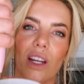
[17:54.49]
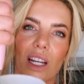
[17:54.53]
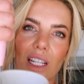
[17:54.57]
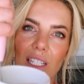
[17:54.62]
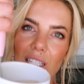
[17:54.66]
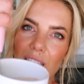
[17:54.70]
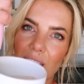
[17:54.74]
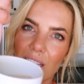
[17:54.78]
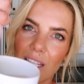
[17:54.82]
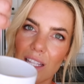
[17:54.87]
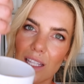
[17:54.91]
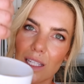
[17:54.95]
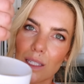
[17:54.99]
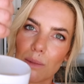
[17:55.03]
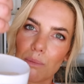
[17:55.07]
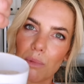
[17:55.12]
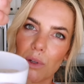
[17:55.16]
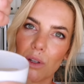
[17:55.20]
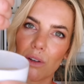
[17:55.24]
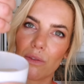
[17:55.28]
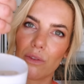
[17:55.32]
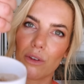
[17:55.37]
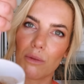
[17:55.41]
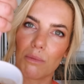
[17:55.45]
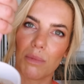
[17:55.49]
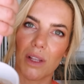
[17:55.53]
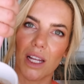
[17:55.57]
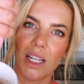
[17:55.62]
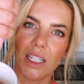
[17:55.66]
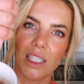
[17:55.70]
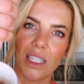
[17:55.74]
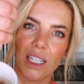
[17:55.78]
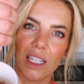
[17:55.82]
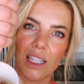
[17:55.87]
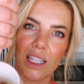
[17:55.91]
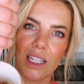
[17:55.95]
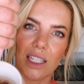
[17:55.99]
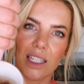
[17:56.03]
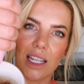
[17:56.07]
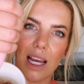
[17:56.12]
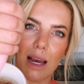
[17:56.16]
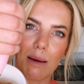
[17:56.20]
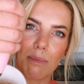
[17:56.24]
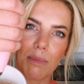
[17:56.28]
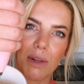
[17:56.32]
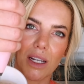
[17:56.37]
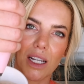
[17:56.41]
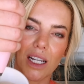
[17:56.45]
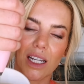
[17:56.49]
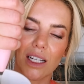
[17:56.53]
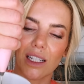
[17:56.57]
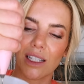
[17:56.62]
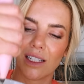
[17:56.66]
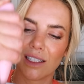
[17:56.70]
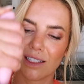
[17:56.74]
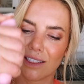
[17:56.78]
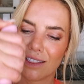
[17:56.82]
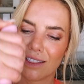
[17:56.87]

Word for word: can't see this beautiful blending that's happening.